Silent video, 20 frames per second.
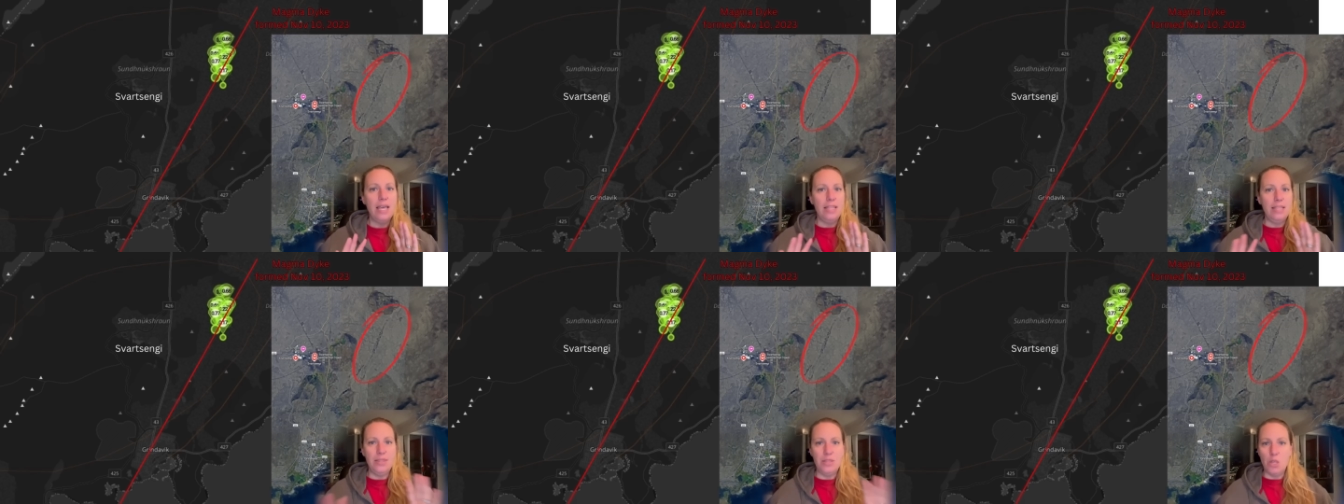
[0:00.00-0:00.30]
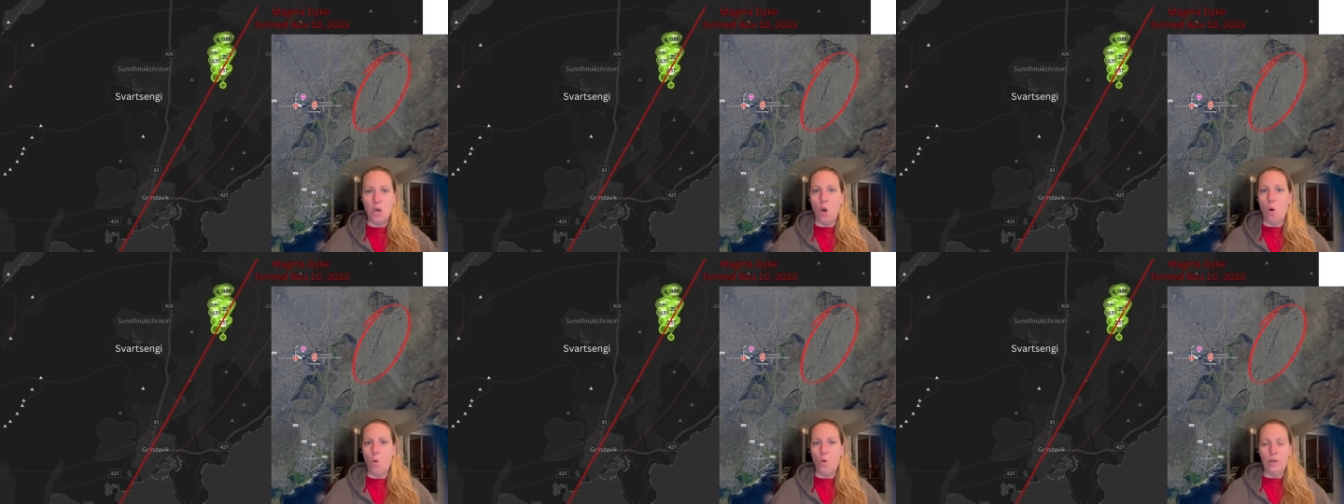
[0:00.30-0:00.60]

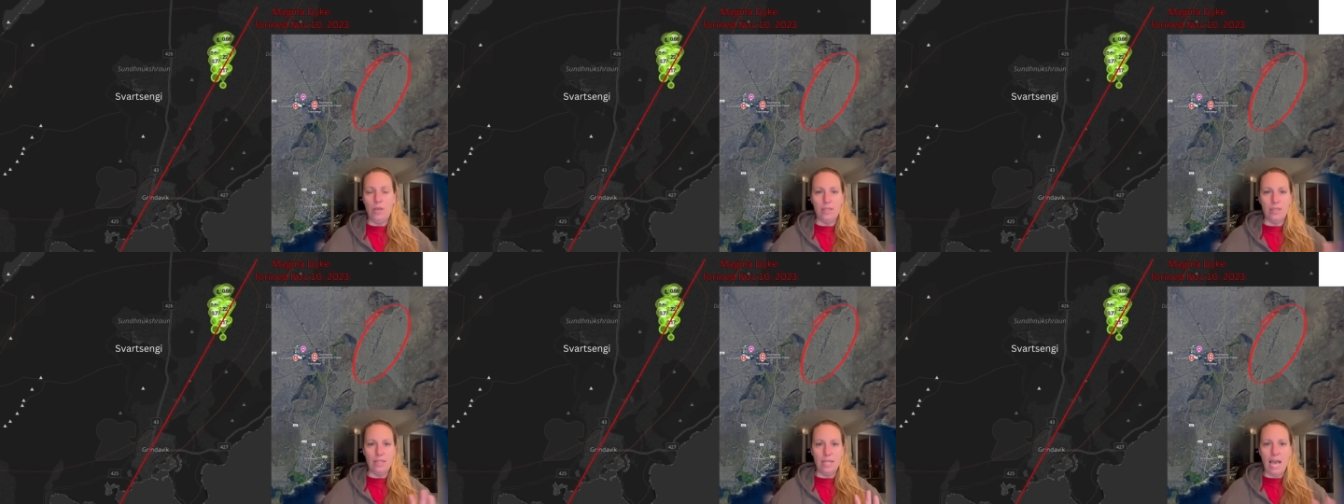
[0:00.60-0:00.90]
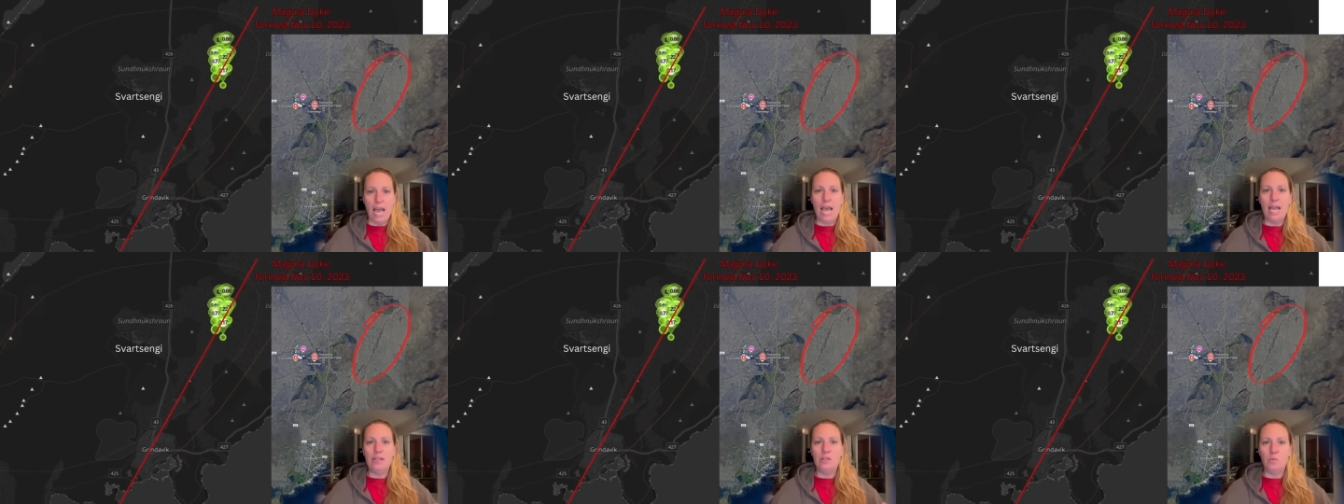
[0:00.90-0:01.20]
no,
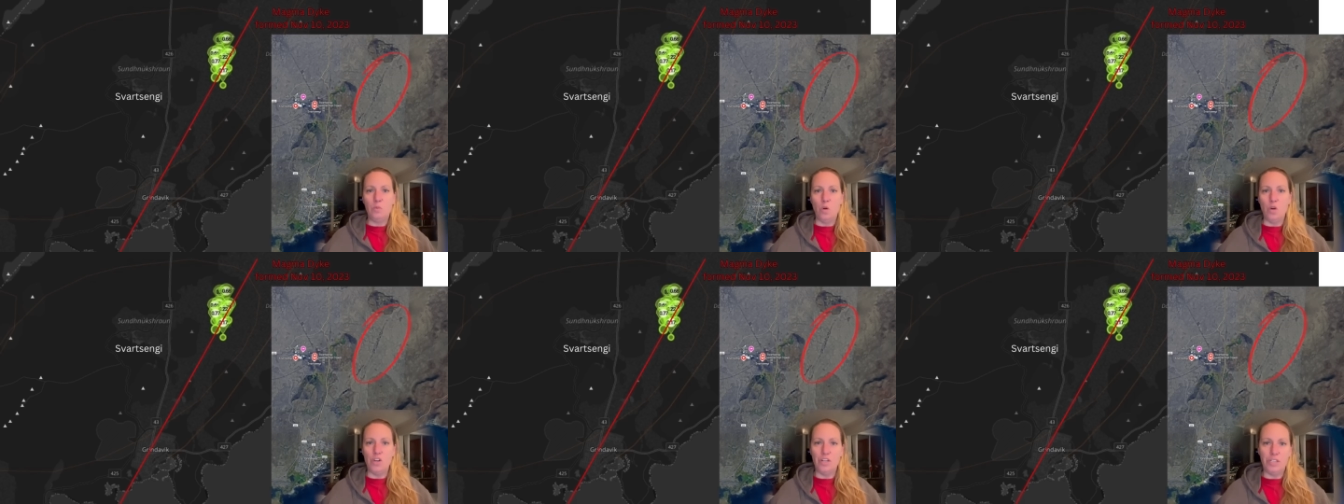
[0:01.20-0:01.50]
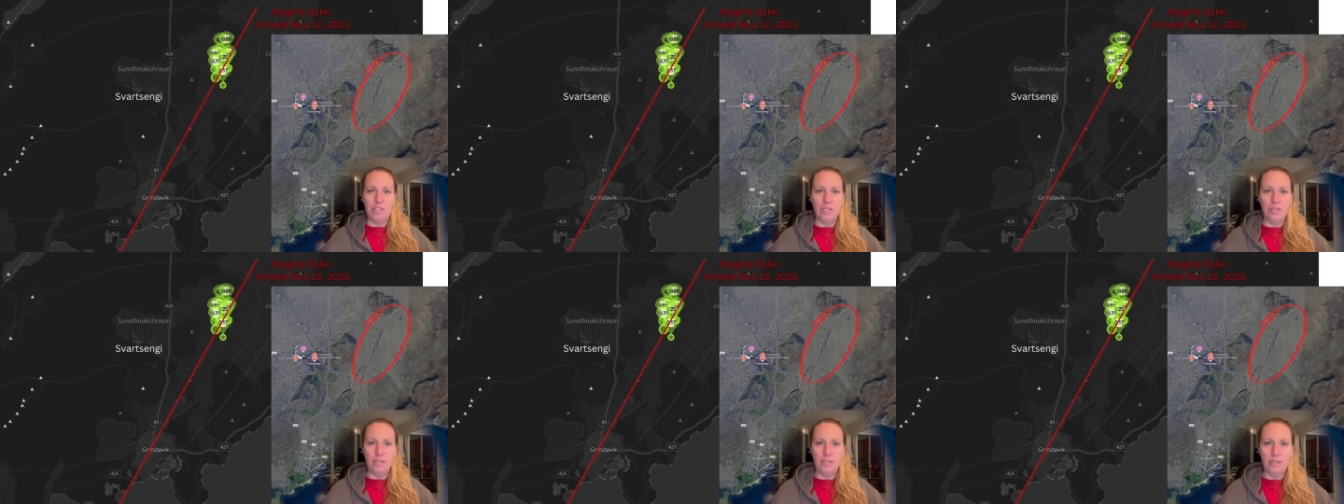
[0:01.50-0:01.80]
that
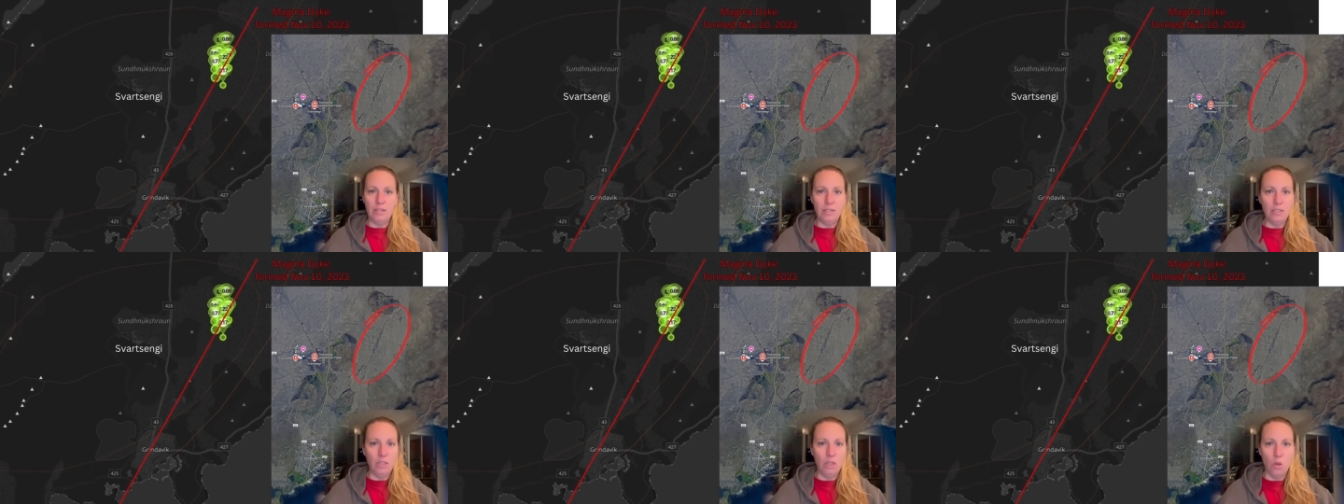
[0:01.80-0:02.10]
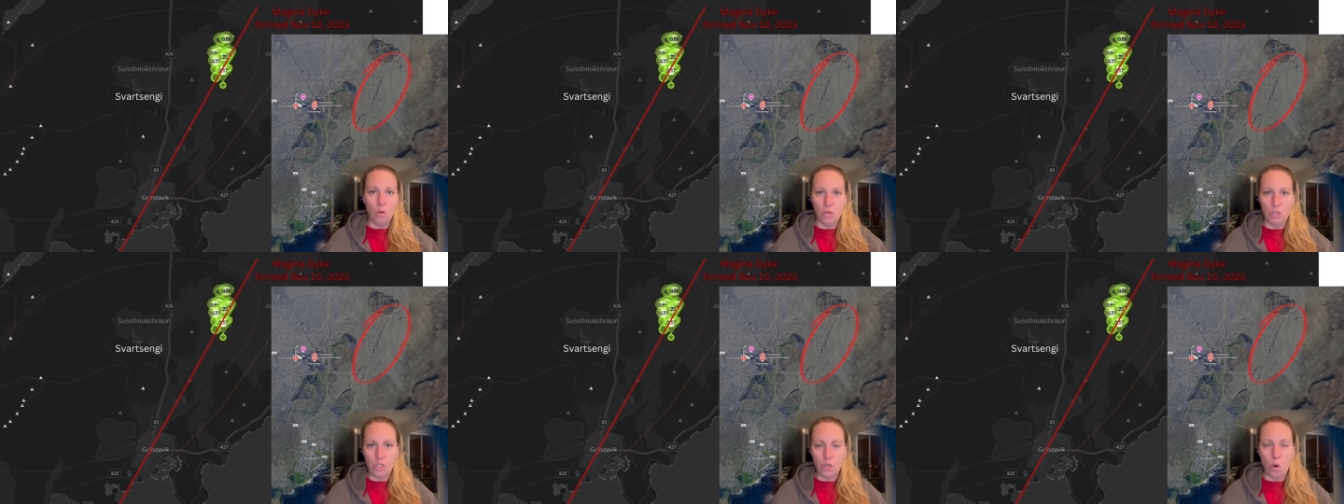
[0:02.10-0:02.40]
would
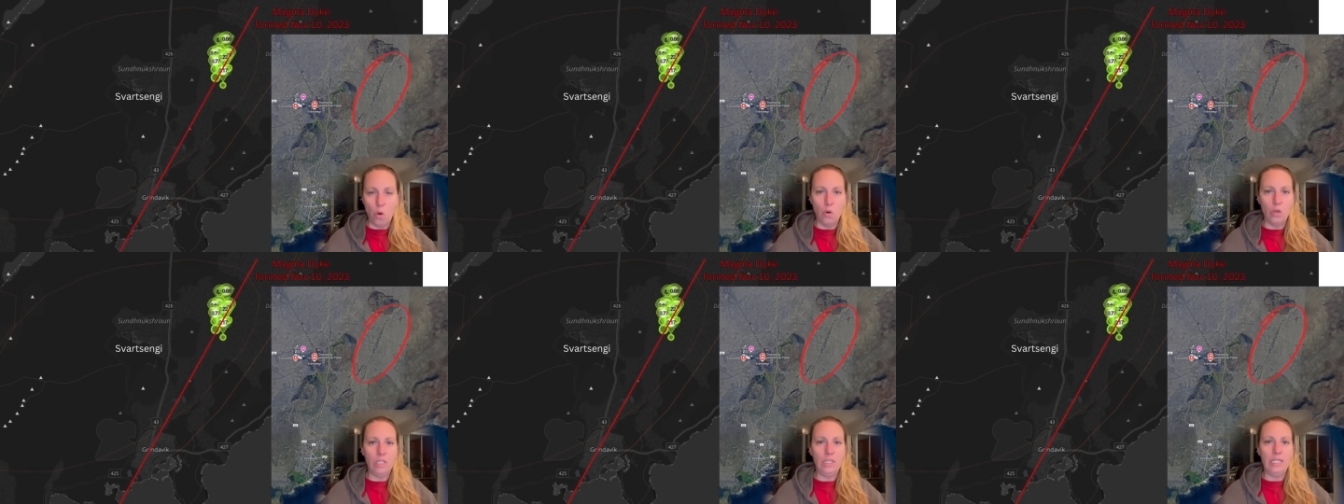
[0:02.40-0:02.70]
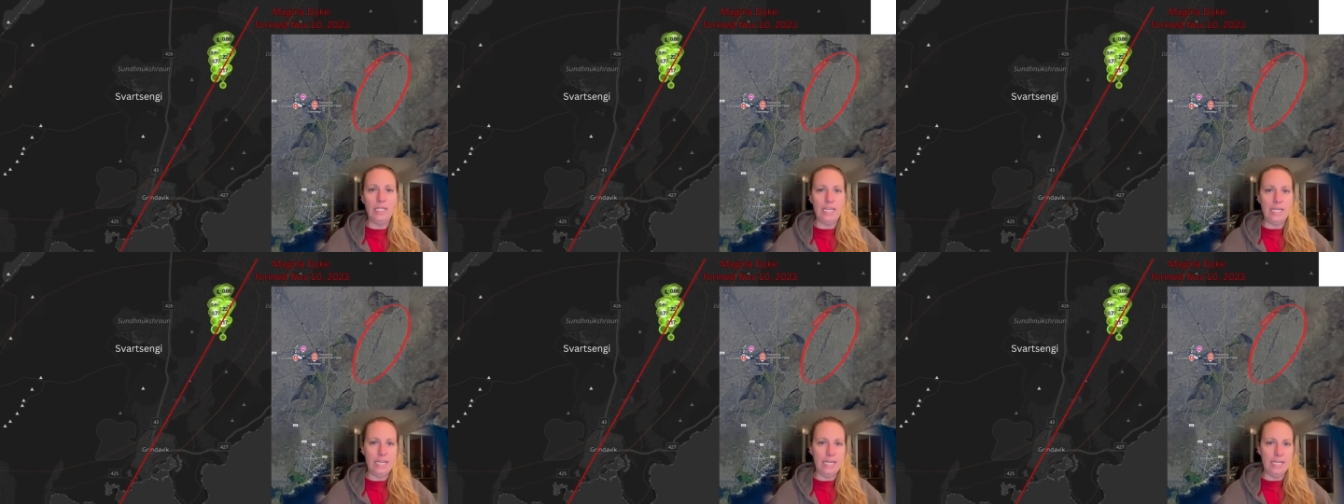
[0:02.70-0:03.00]
look
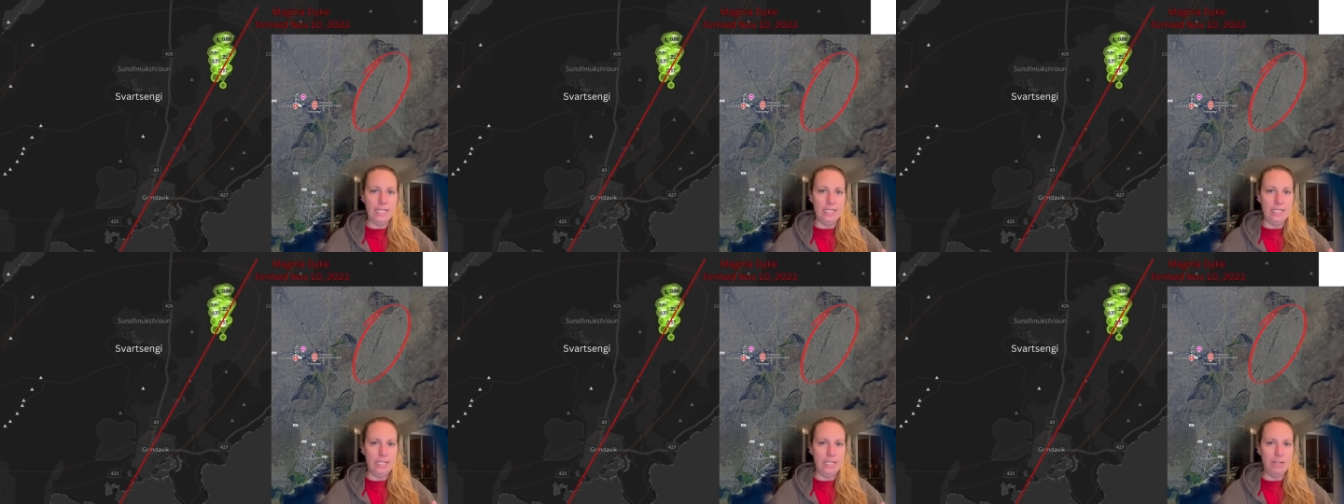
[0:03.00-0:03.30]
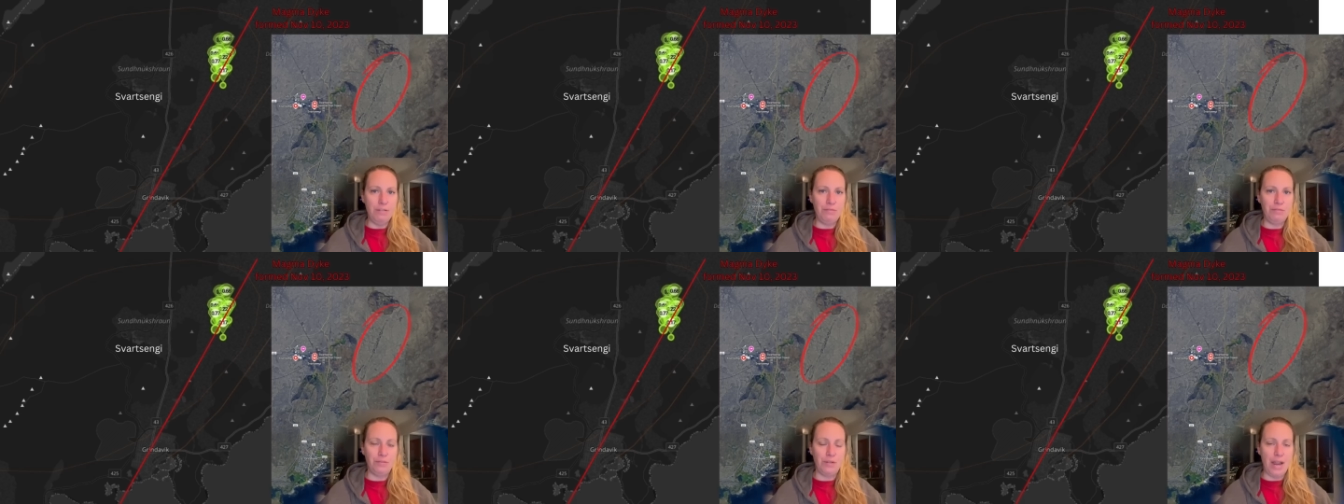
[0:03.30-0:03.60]
totally
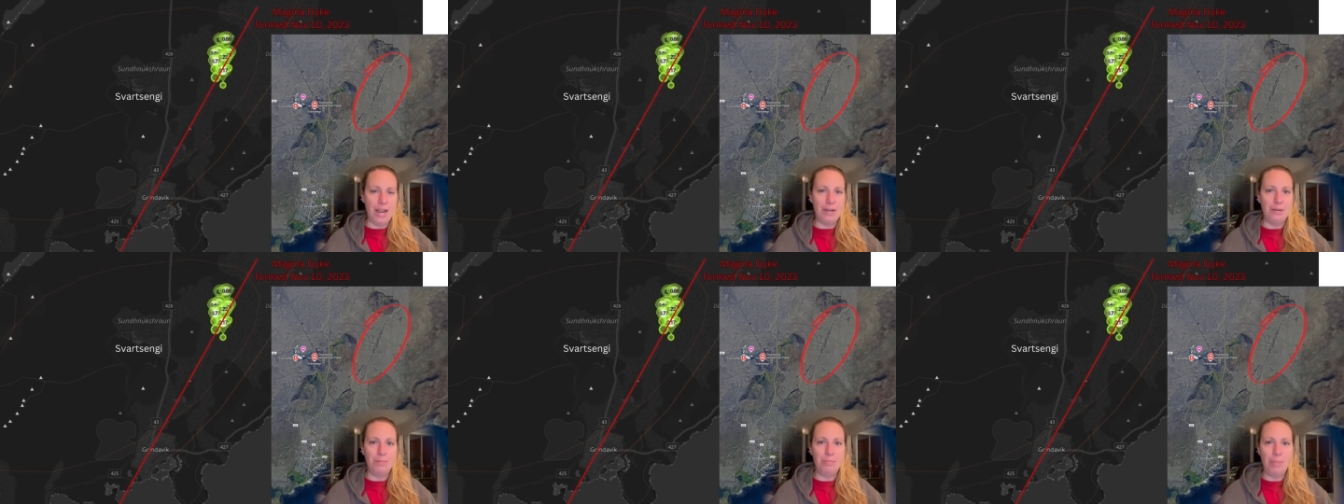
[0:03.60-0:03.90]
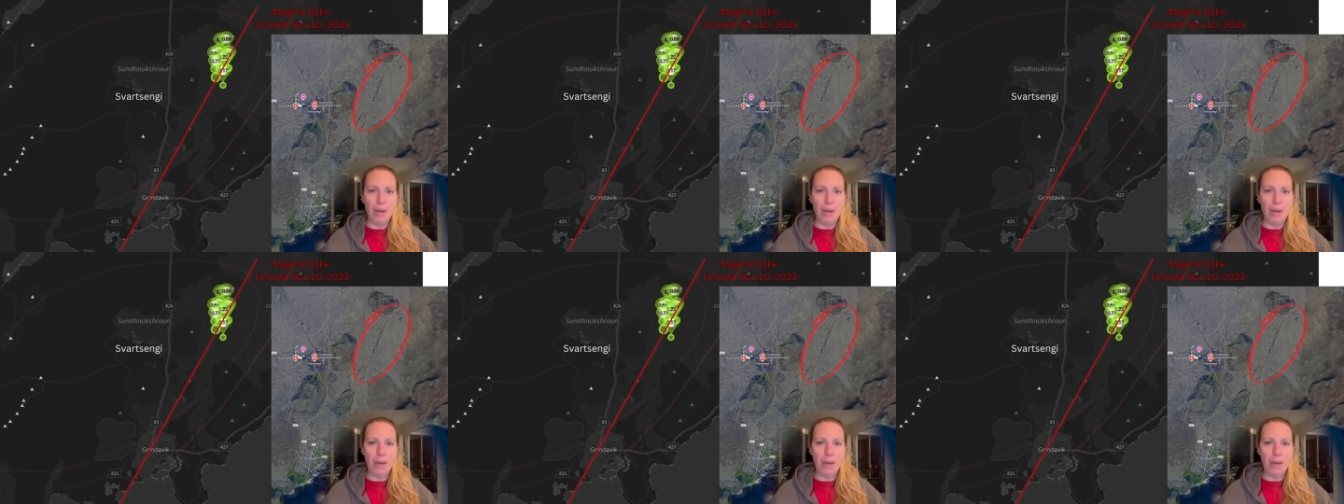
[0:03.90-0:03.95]
different.